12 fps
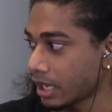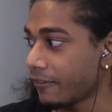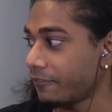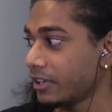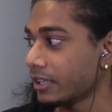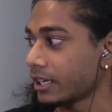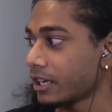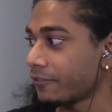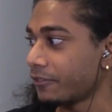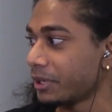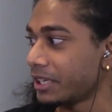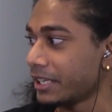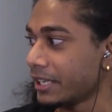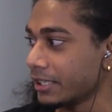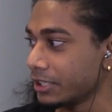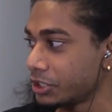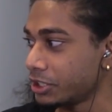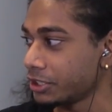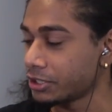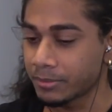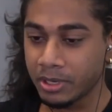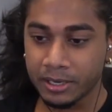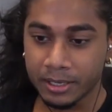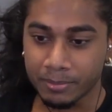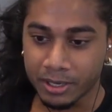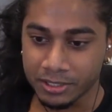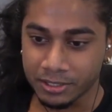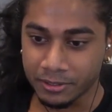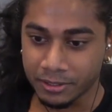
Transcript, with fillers: I feel like a freaking English teacher. I'm not gonna pause it